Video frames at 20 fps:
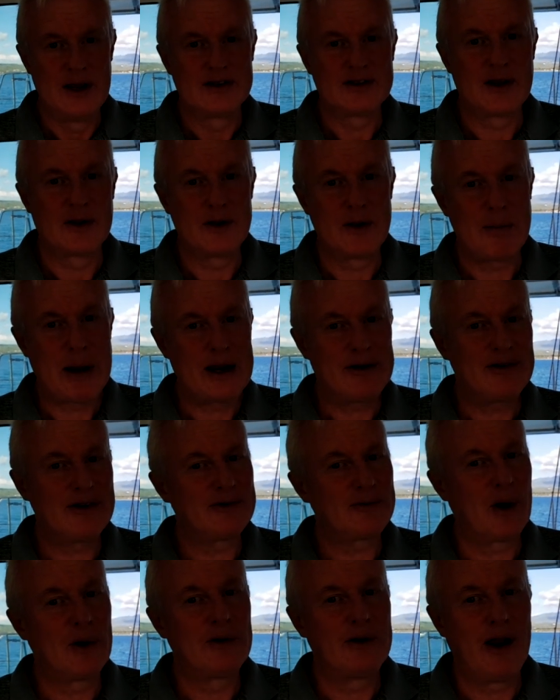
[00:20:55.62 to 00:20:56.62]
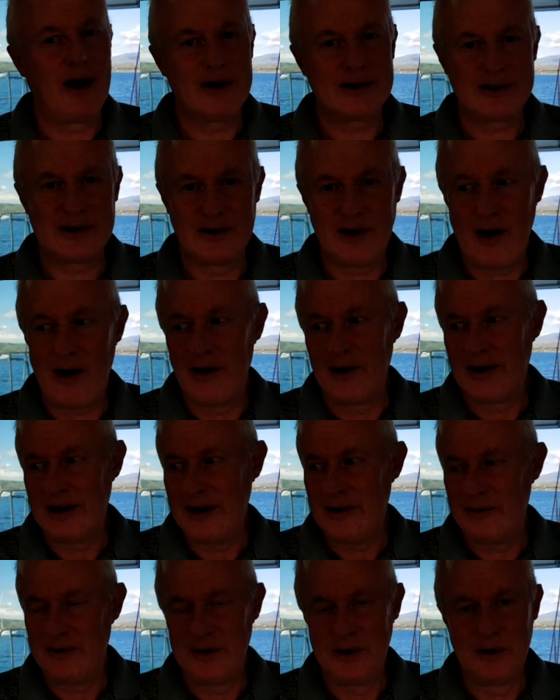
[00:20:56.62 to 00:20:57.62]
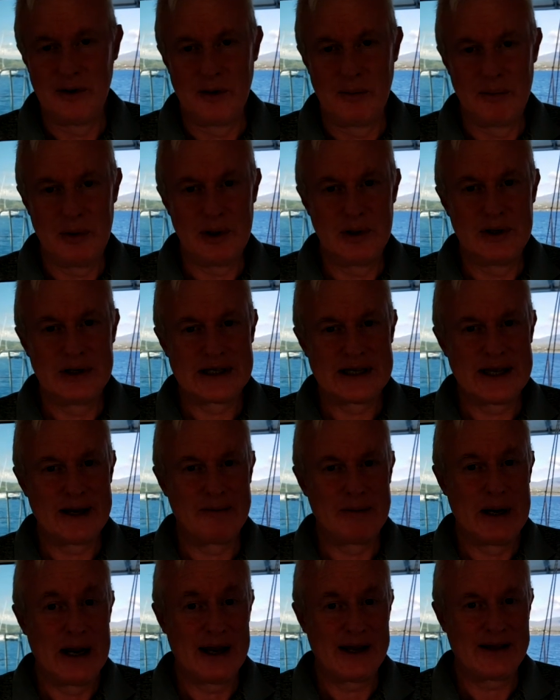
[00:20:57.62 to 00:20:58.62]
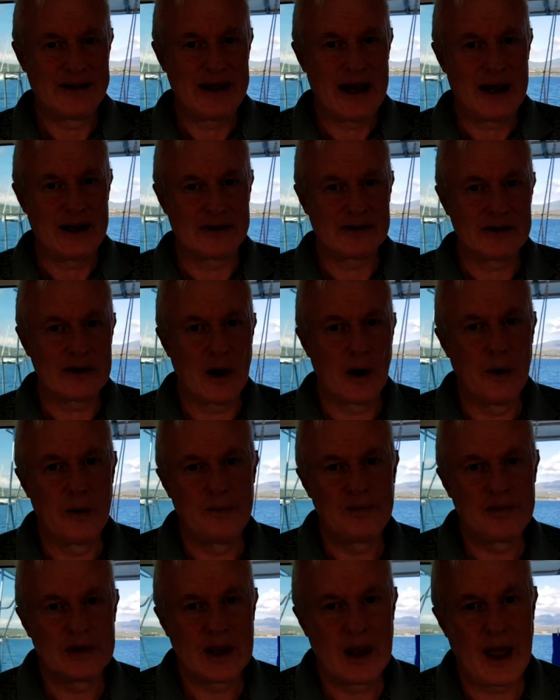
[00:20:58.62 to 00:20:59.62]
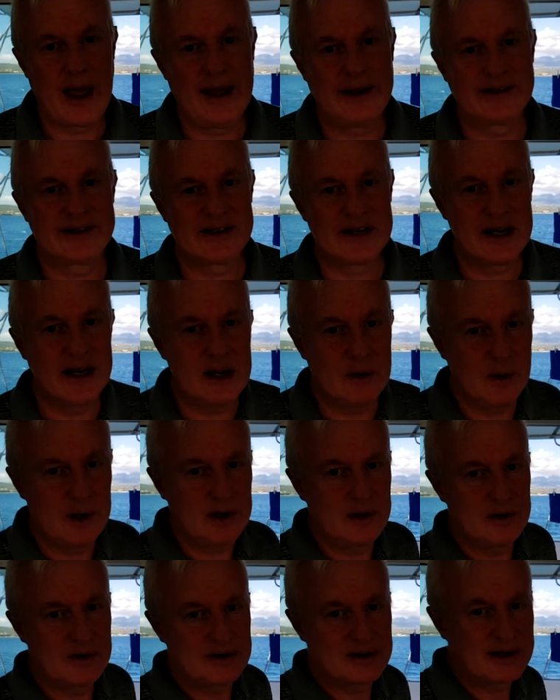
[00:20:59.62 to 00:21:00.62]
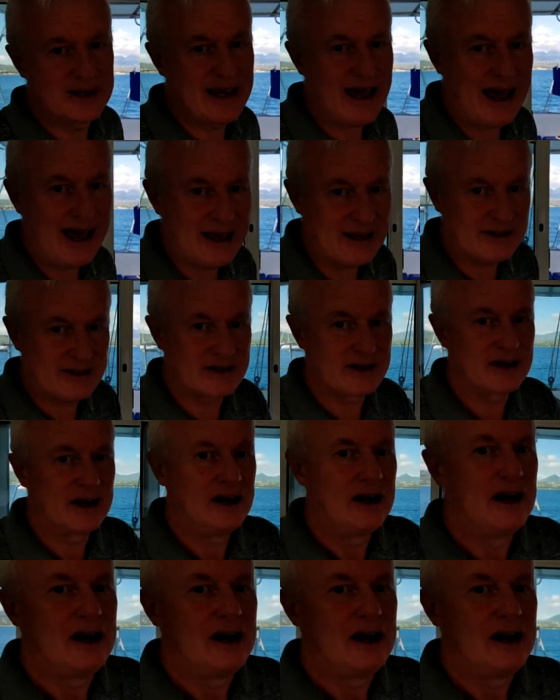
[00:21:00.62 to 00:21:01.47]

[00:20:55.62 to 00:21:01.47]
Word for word: So your batteries won't last long if you abuse them like that. So at sea we use gas